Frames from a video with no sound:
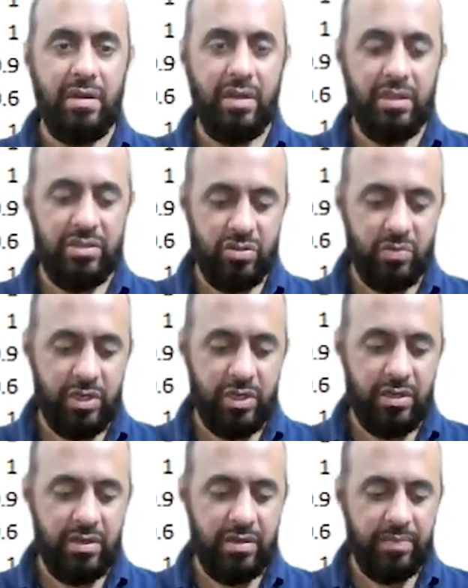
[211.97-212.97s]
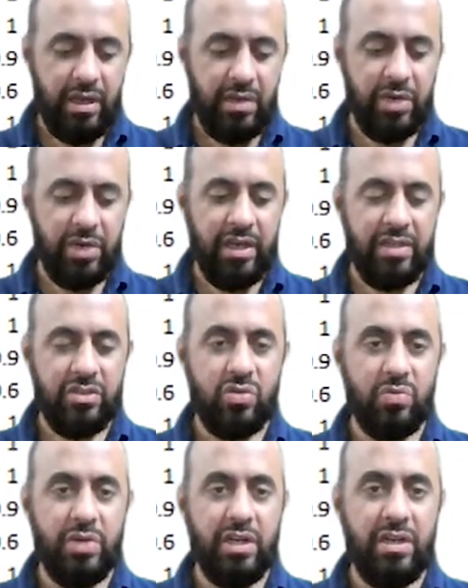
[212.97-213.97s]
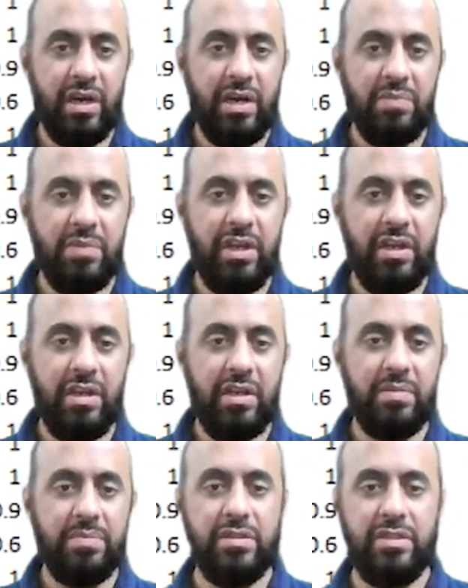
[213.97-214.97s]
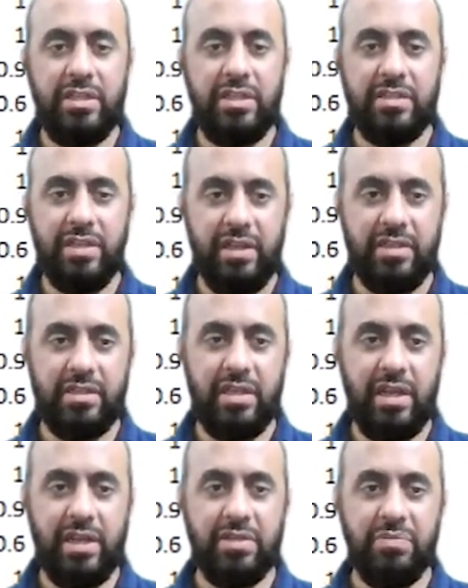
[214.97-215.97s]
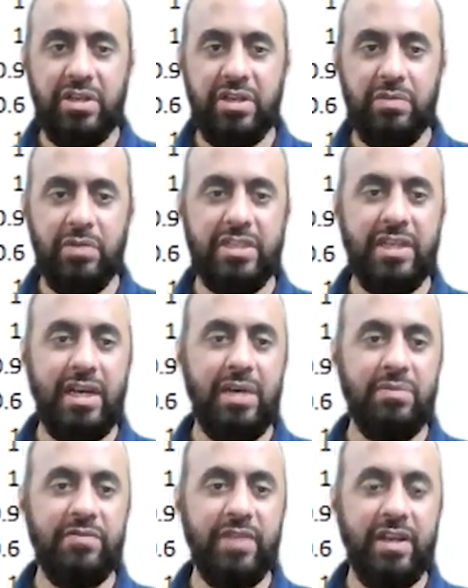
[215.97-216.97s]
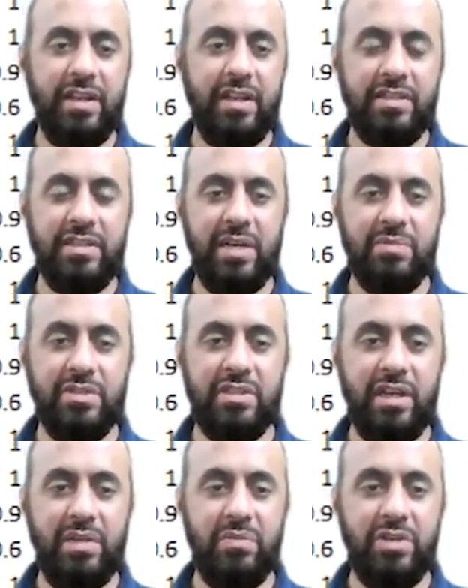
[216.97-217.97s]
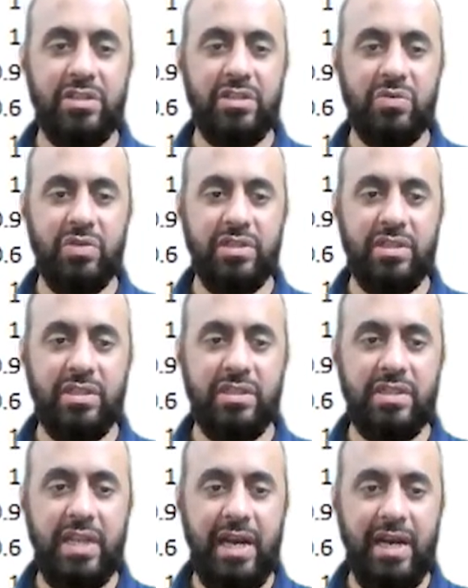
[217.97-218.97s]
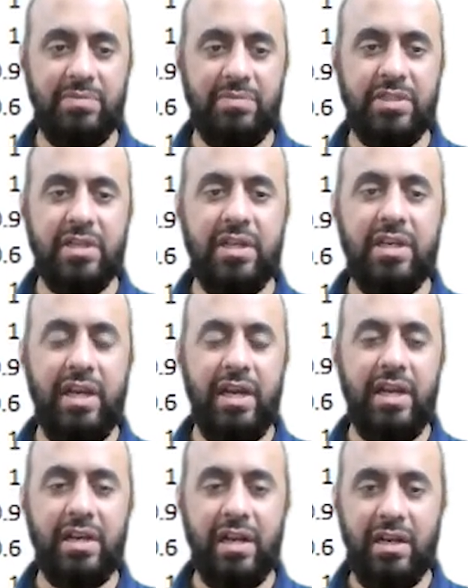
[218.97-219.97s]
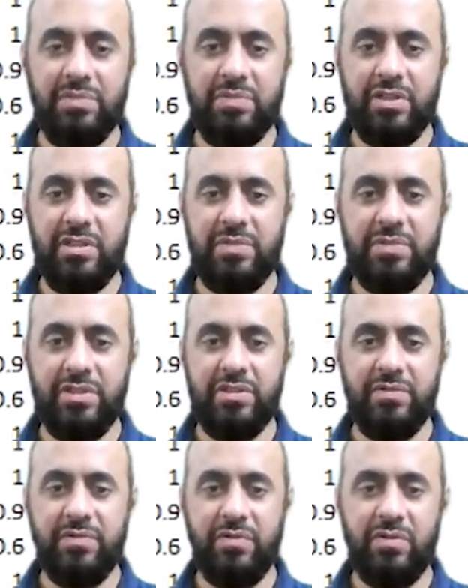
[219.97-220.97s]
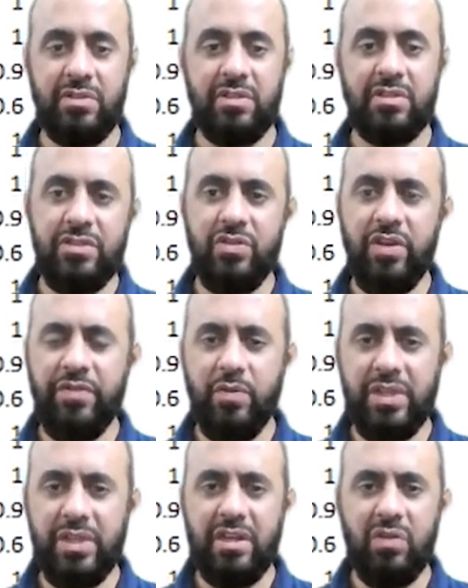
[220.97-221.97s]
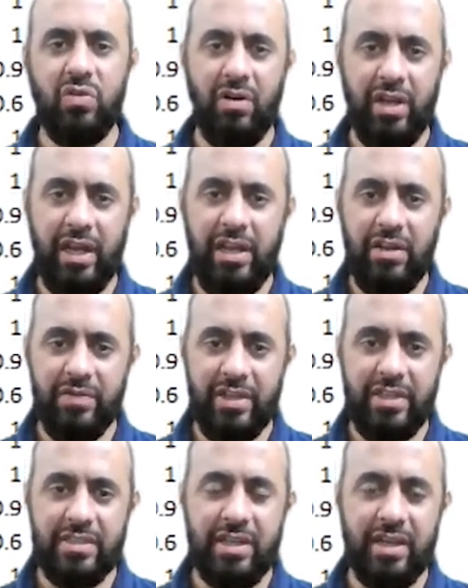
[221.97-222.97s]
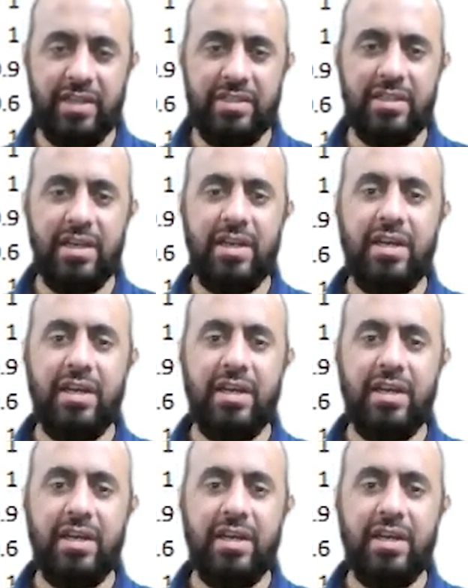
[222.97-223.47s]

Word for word: instrument. And by instrument, I mean these things like the midterm exam, the final exam, assignments, quizzes, labs, and class participation, of course. So if you miss out on any of these things,